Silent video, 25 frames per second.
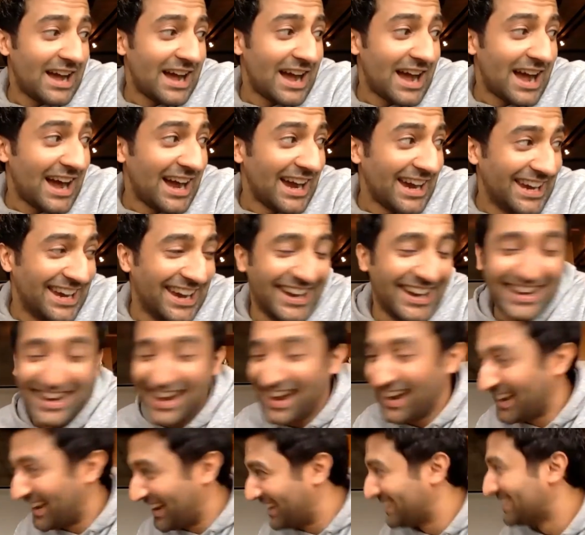I
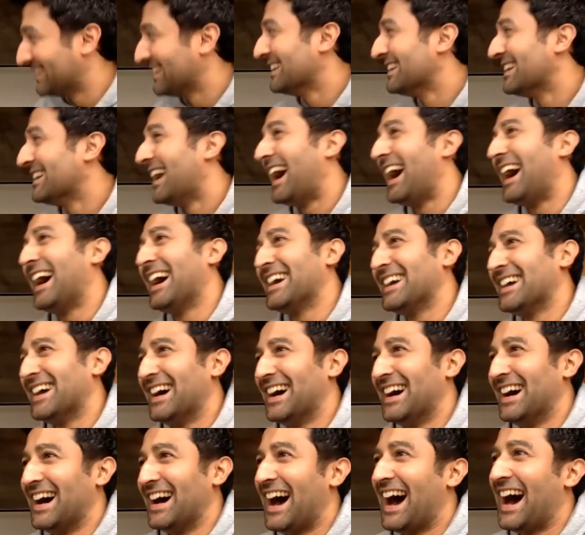
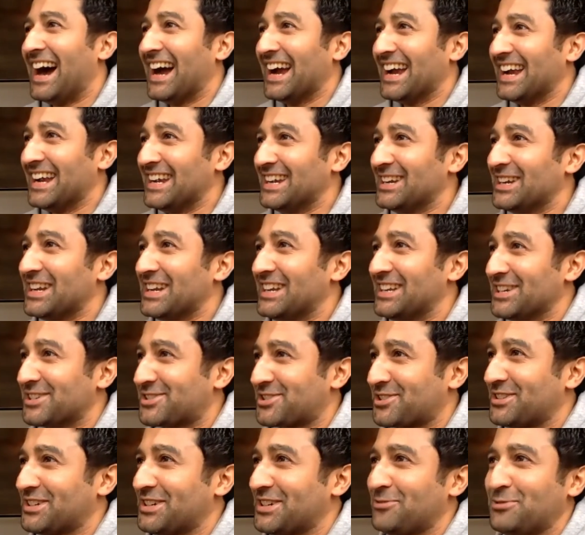I
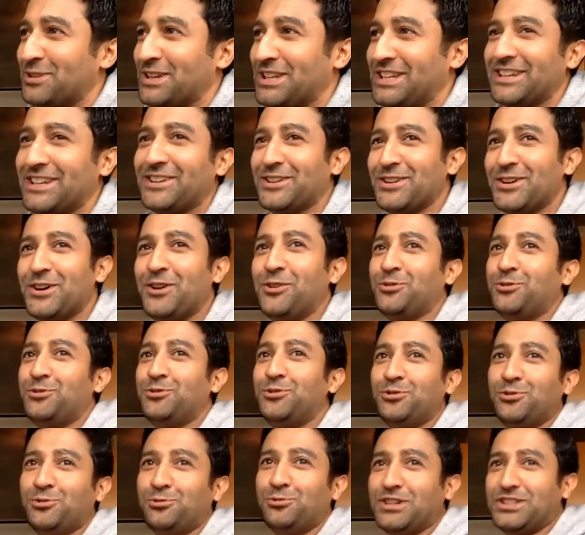initially, we didn't know
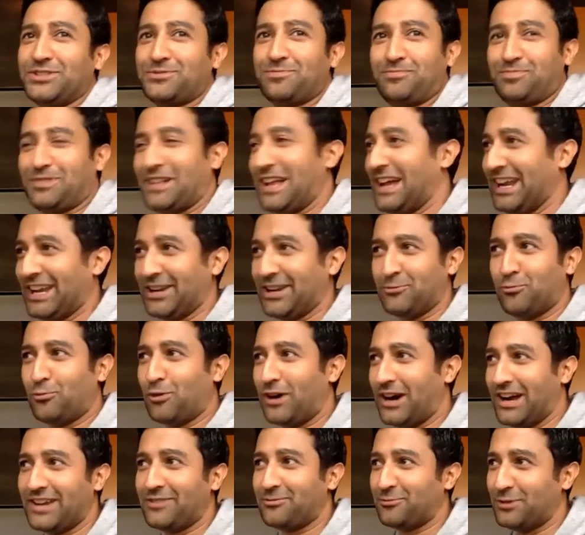who was playing
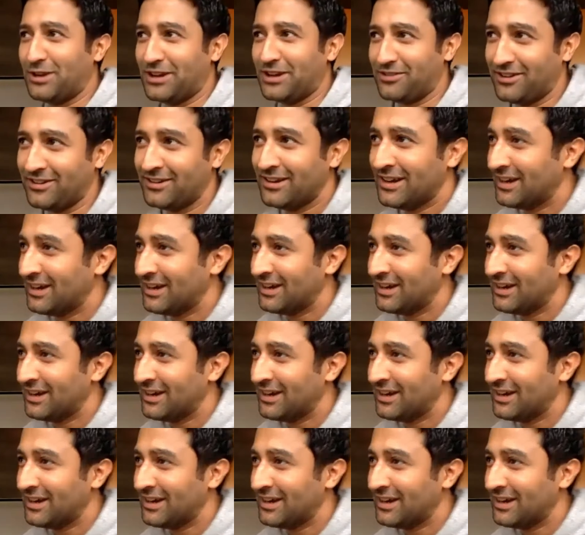what when